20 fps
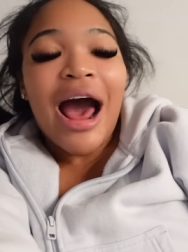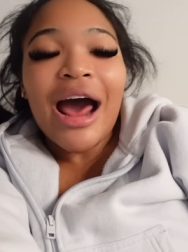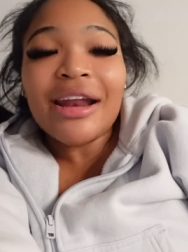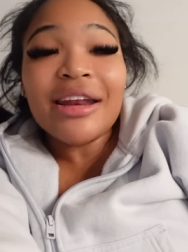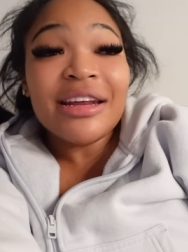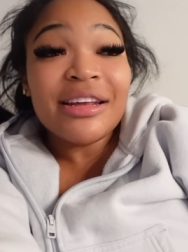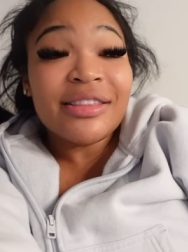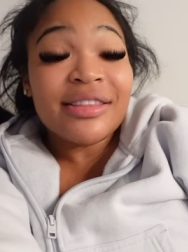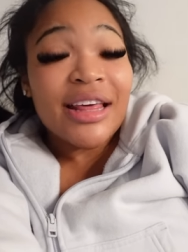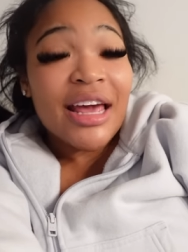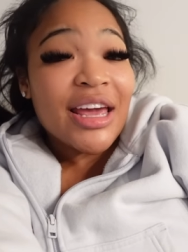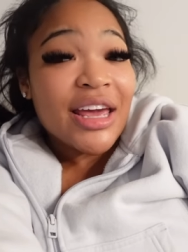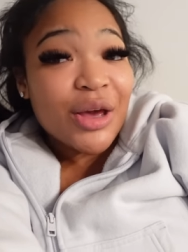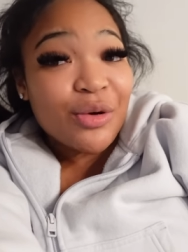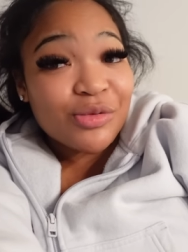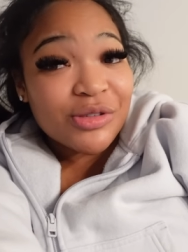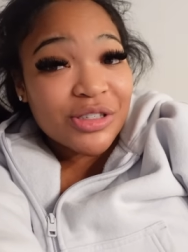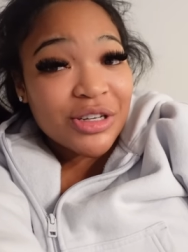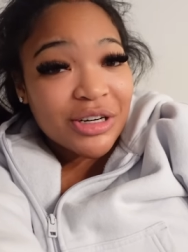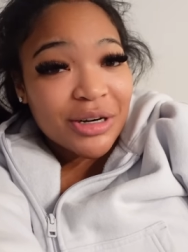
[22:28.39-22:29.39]
I didn't think
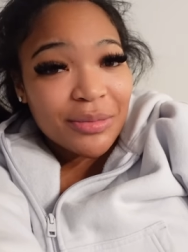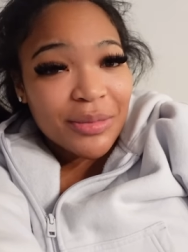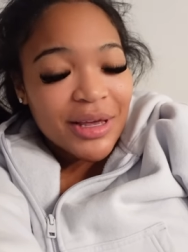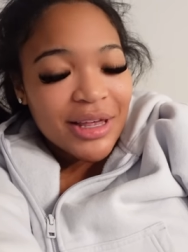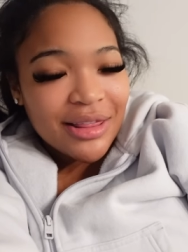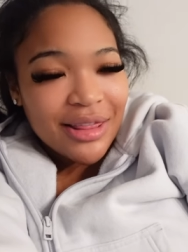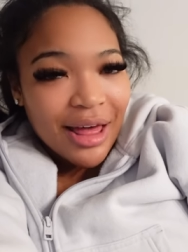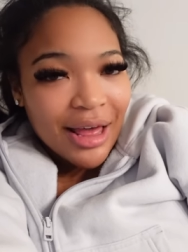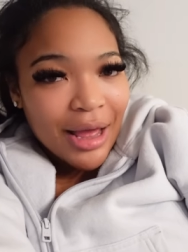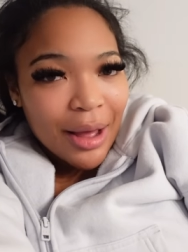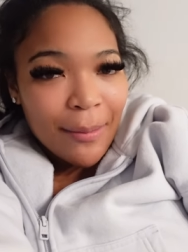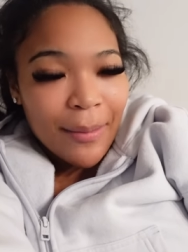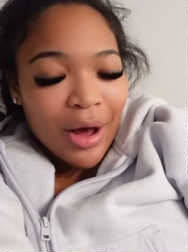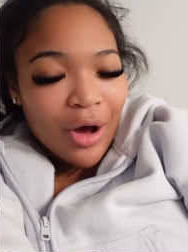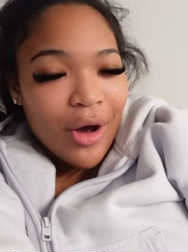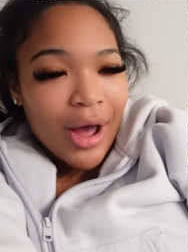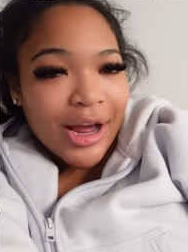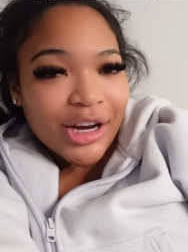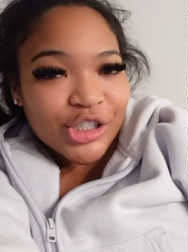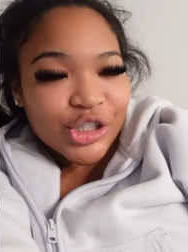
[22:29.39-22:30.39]
it was gonna be like
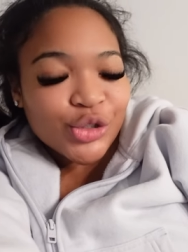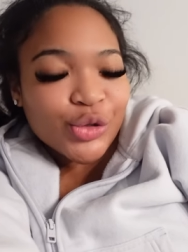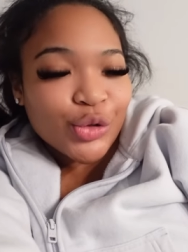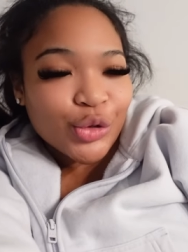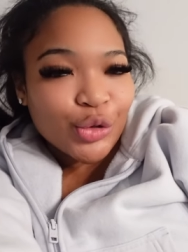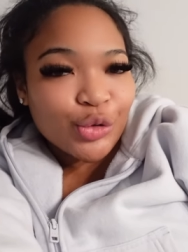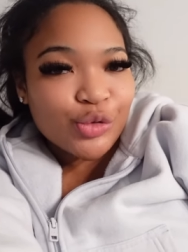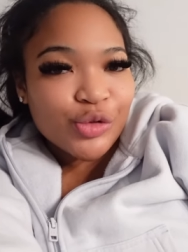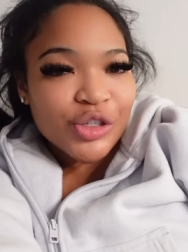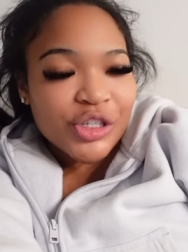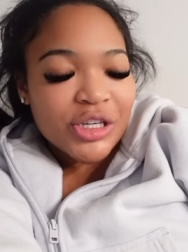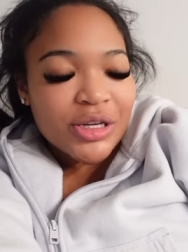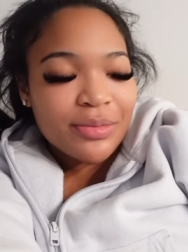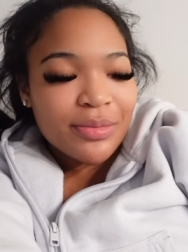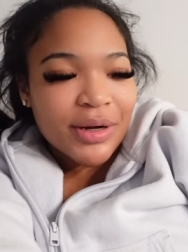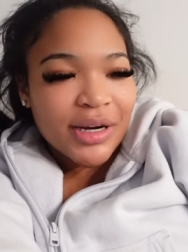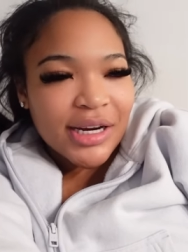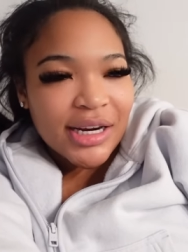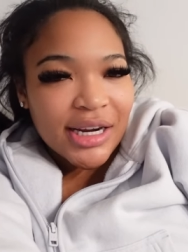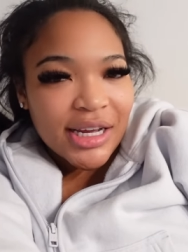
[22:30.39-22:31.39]
about actual Gucci,
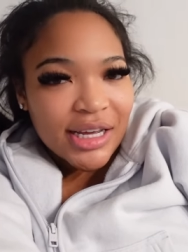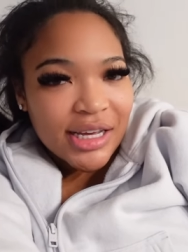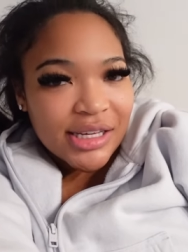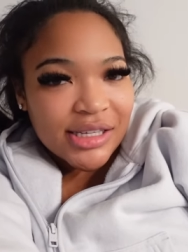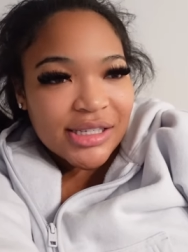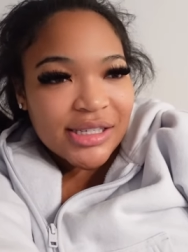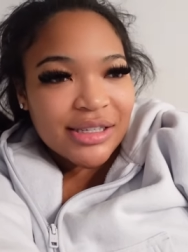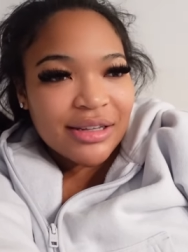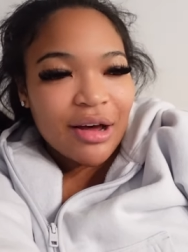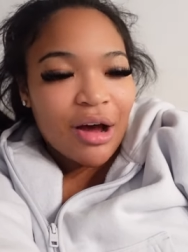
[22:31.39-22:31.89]
but it is.